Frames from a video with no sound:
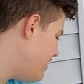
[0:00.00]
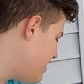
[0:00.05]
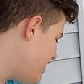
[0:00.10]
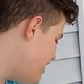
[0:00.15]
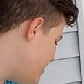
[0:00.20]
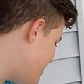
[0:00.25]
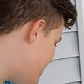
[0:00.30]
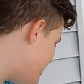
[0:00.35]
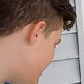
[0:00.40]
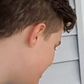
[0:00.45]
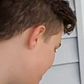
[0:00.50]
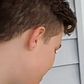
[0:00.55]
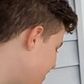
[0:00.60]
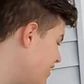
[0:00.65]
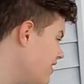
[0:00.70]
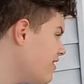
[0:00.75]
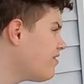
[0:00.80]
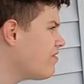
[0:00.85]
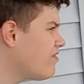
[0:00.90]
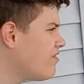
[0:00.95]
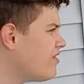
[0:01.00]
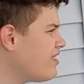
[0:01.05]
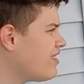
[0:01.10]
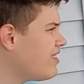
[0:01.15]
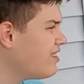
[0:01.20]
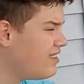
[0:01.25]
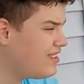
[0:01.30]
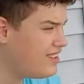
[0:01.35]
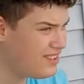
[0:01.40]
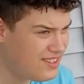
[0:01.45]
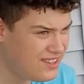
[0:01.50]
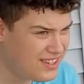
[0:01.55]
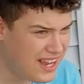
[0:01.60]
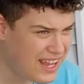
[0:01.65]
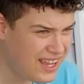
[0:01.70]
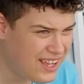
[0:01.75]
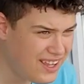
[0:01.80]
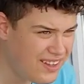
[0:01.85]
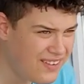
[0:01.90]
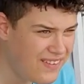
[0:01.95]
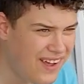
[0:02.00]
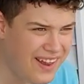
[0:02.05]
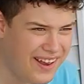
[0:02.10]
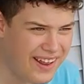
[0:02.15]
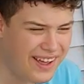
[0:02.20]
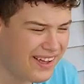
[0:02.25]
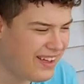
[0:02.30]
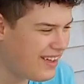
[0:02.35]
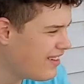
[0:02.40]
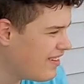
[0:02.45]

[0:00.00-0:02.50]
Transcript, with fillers: Will you, will you sing with me? Sing it, Eddie.